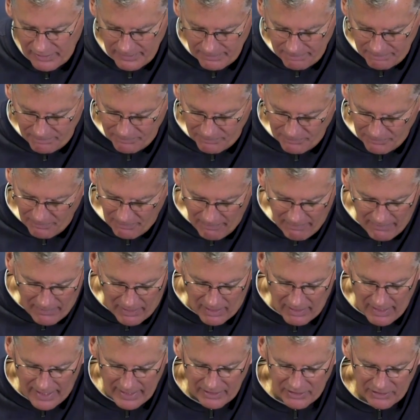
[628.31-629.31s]
And
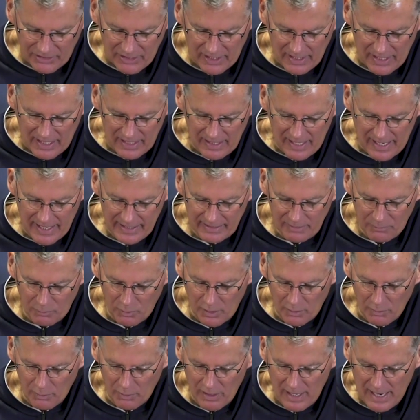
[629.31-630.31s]
like I said, I liked
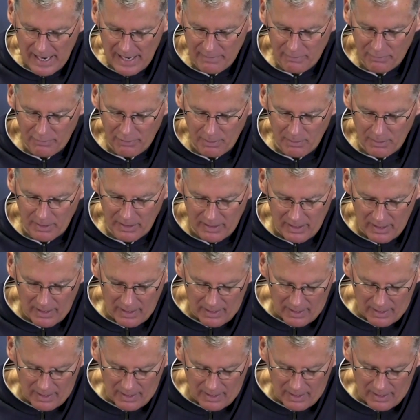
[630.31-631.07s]
where we're at from a